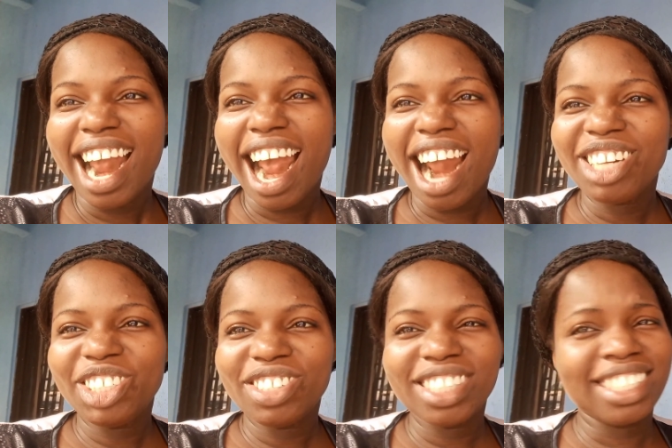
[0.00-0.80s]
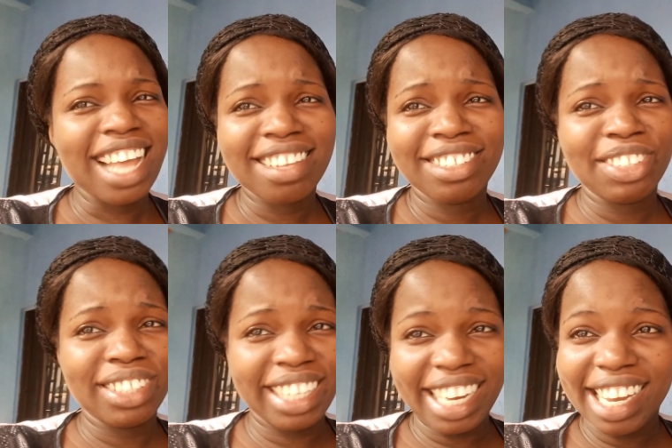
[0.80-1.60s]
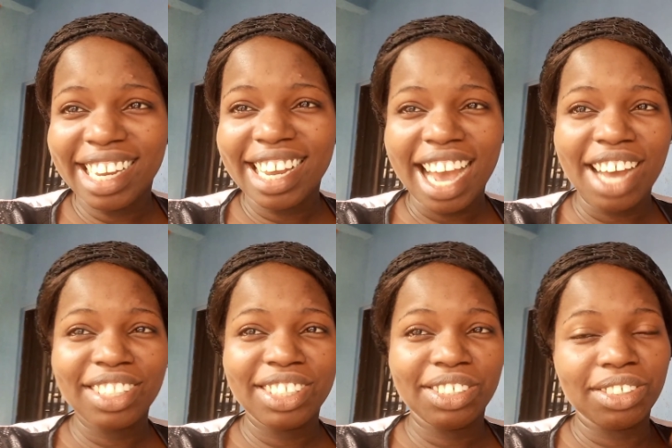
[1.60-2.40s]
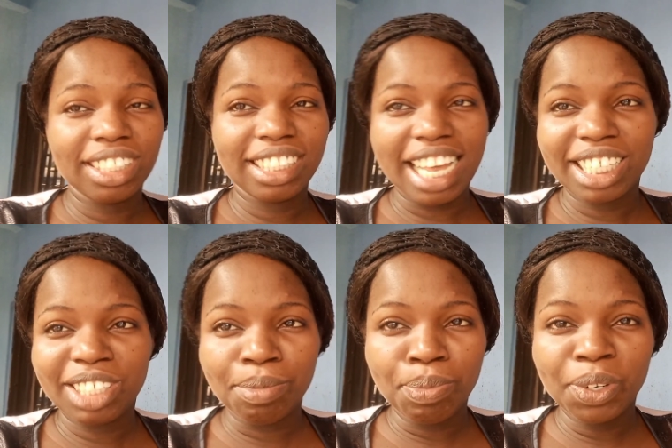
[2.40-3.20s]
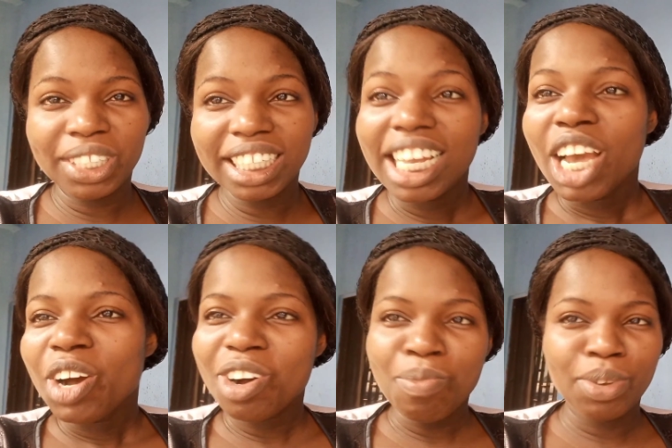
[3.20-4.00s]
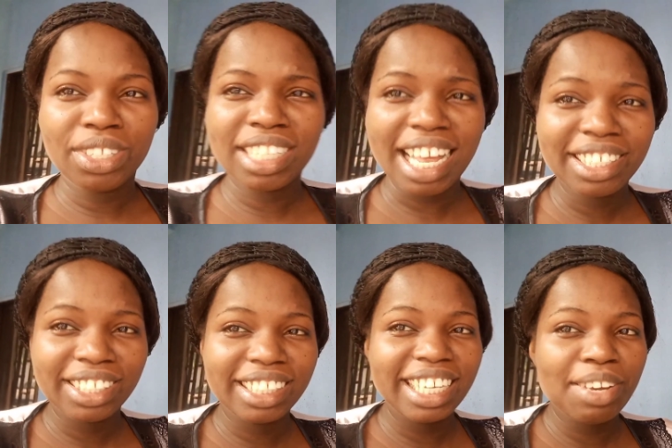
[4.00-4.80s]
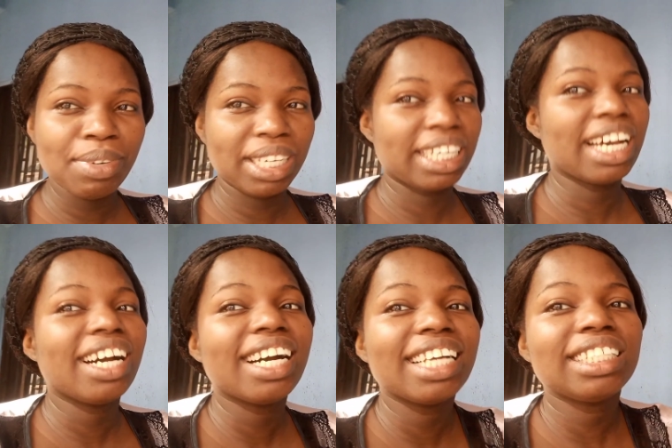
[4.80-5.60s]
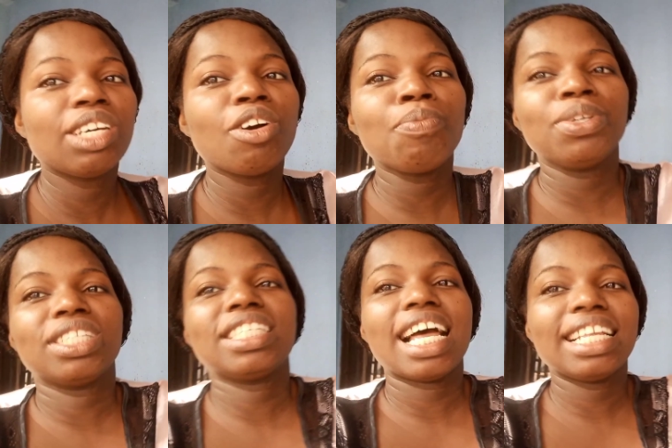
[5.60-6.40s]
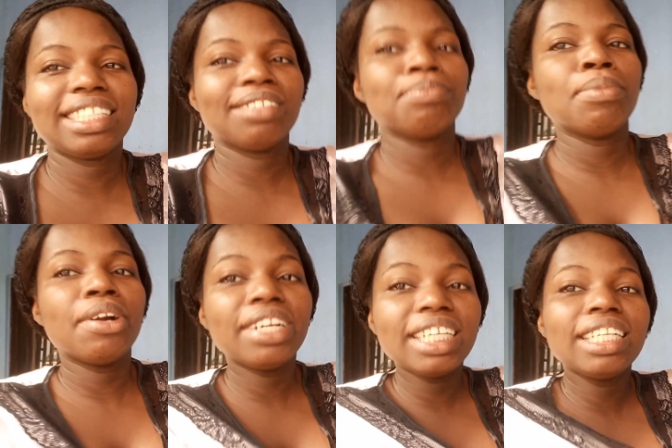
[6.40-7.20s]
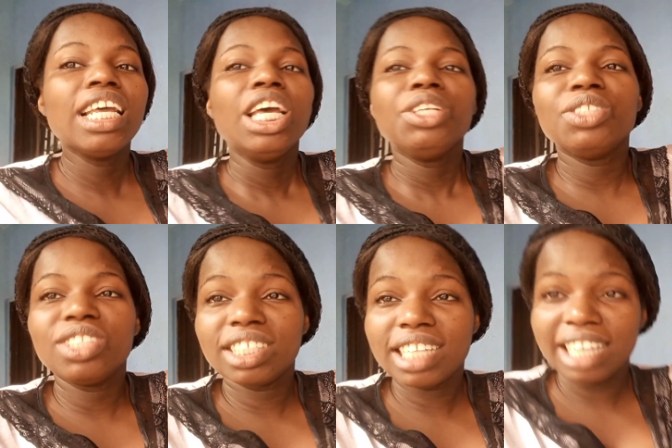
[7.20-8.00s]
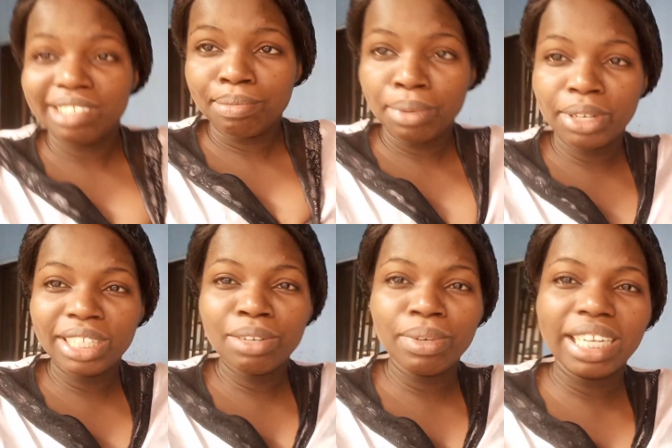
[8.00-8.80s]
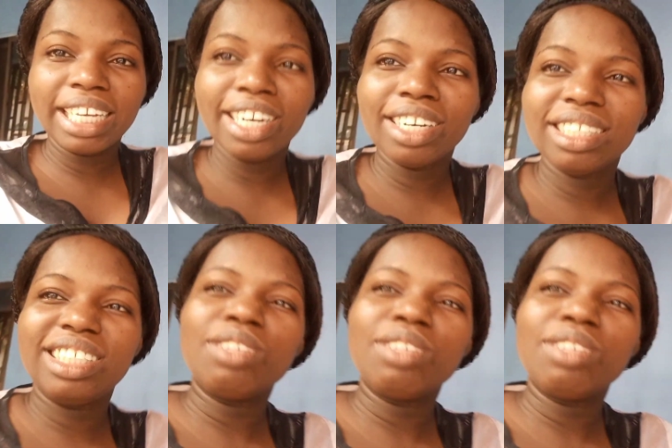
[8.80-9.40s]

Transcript: How do you start your day? How do you start your morning? Hope you start your day with God. Hope you start your morning. You do start your morning with God.